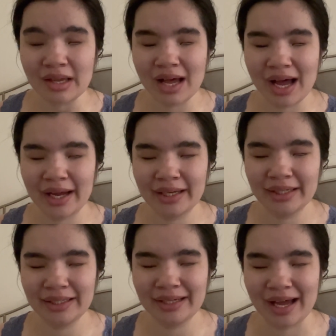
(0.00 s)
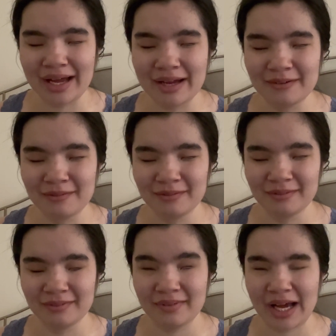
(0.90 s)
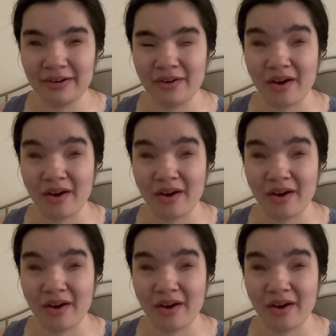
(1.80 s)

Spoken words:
don't know,